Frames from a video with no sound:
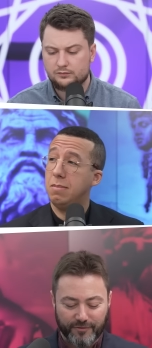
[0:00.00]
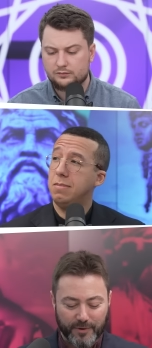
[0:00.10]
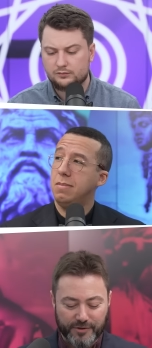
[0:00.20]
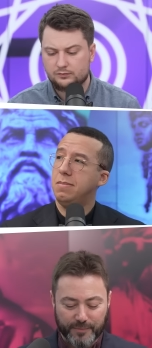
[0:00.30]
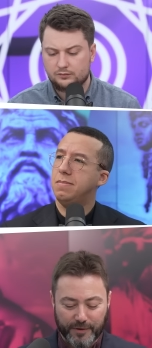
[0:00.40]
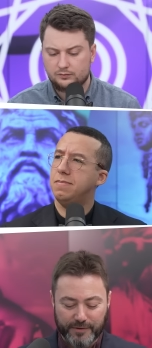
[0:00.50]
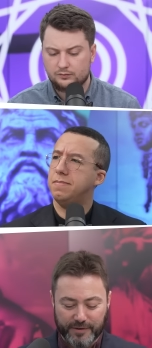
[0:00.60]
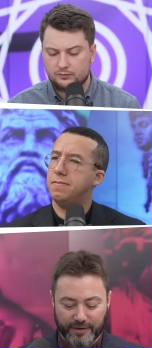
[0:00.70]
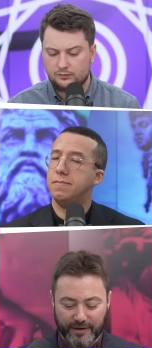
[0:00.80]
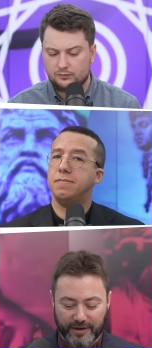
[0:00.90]
Speaker 1: information
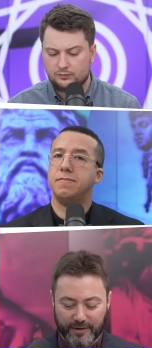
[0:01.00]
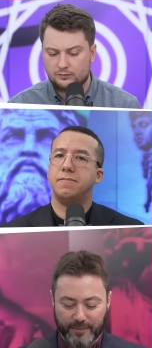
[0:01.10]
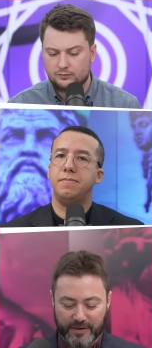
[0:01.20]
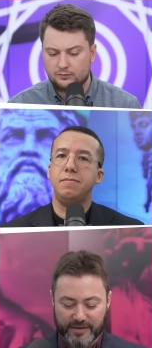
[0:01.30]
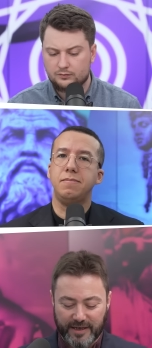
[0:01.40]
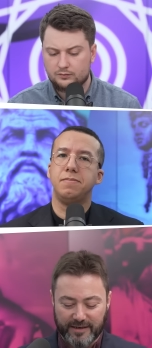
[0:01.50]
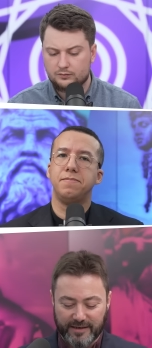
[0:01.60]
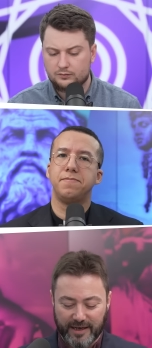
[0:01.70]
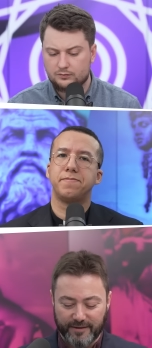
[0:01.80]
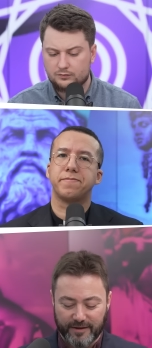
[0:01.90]
posted online appears to
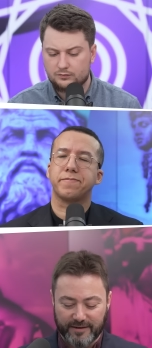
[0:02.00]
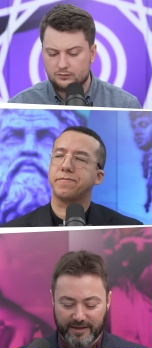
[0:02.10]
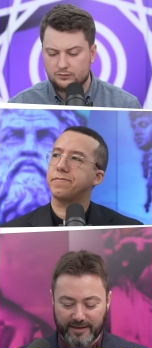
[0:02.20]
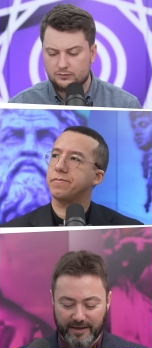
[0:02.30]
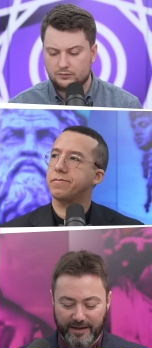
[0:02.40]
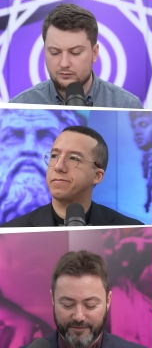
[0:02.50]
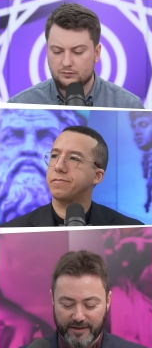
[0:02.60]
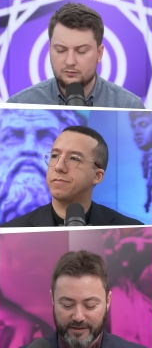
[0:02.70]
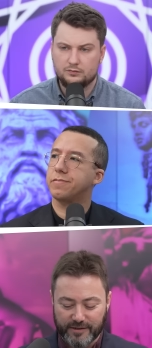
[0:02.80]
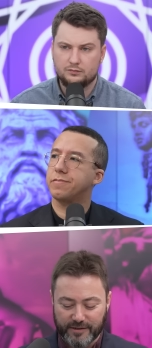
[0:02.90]
indicate that attending
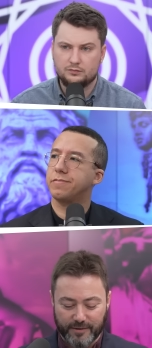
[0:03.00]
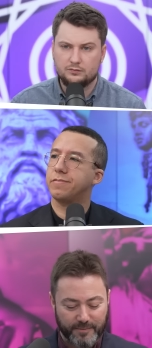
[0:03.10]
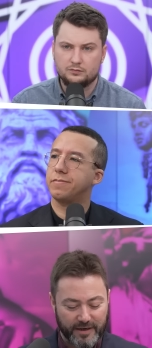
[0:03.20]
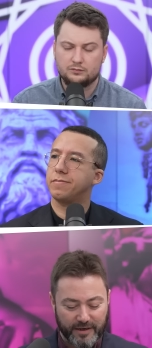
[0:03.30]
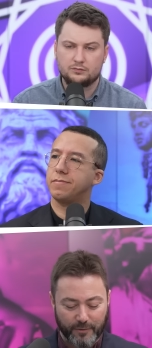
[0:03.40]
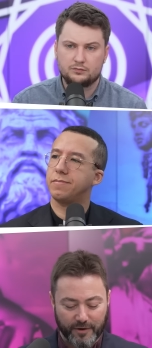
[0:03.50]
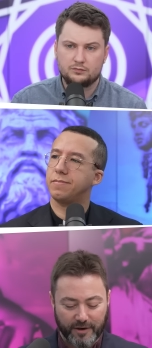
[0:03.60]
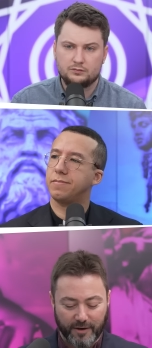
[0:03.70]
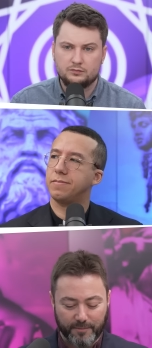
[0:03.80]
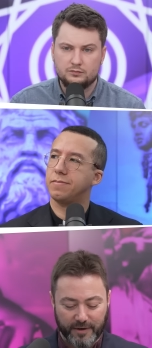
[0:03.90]
leftists and media were
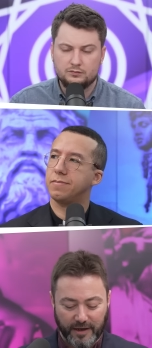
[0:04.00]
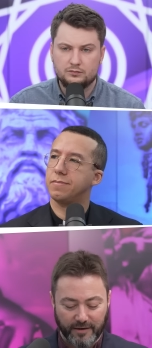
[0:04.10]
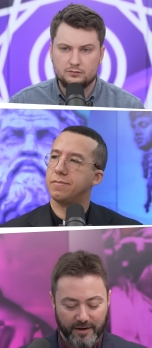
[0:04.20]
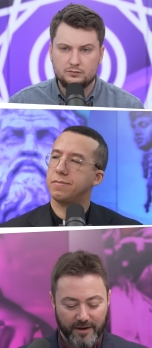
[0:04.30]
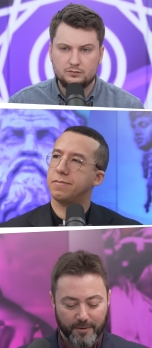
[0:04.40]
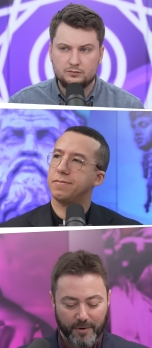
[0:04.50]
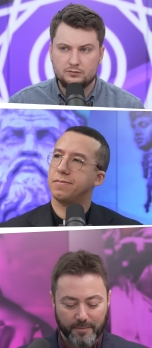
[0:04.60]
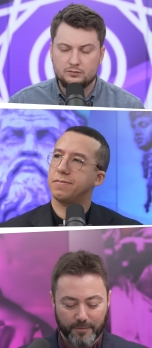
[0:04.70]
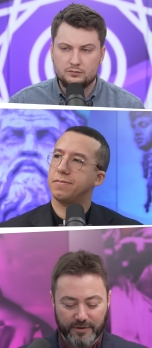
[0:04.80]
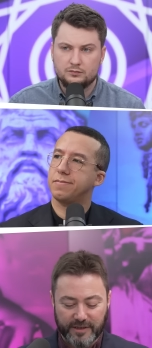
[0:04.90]
accompanied by
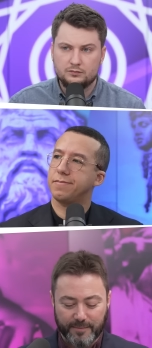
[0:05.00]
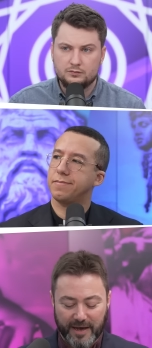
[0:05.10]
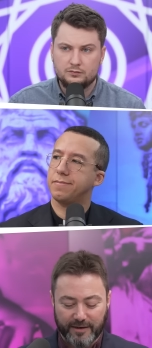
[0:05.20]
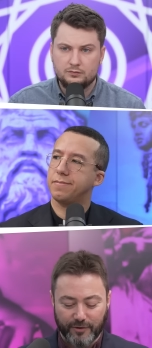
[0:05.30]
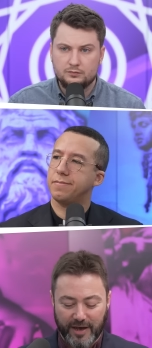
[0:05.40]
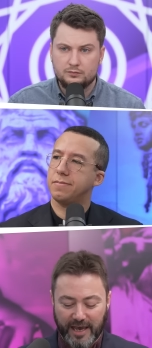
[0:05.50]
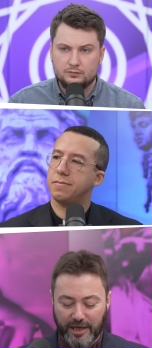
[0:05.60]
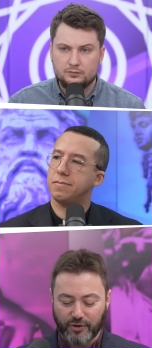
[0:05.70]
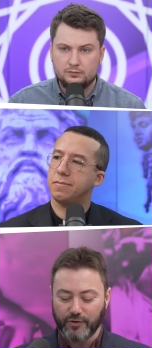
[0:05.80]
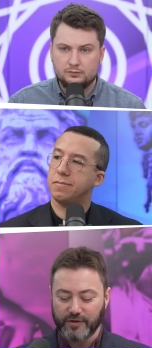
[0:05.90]
Muslim and or
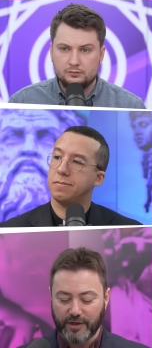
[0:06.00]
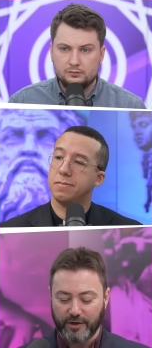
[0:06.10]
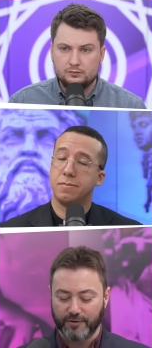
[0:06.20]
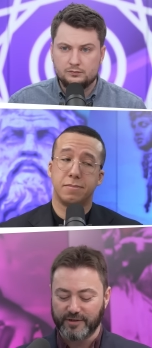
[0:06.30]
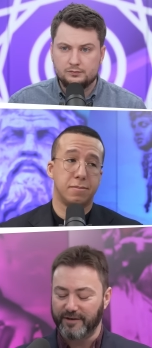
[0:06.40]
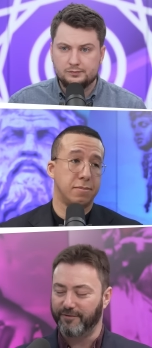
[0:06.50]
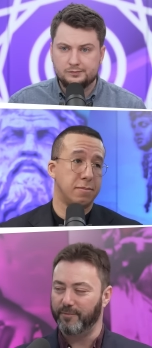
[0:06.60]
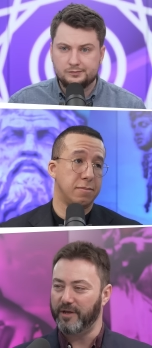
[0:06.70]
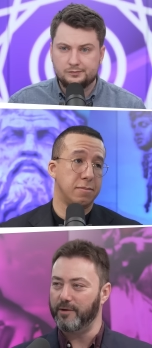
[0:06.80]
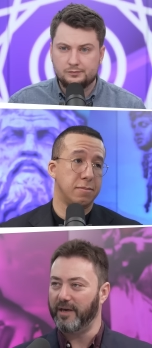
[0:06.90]
Asian security from
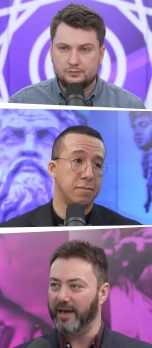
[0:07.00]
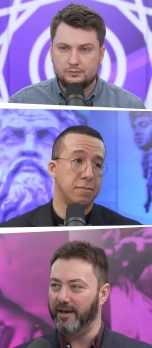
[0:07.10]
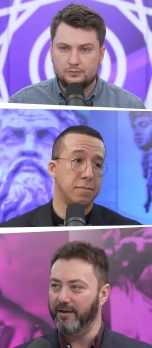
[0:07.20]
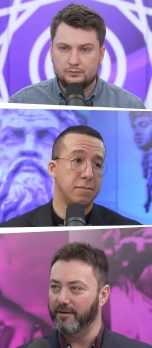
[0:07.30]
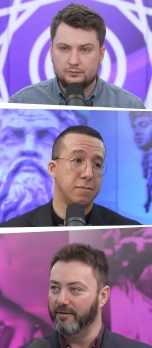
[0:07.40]
the UK.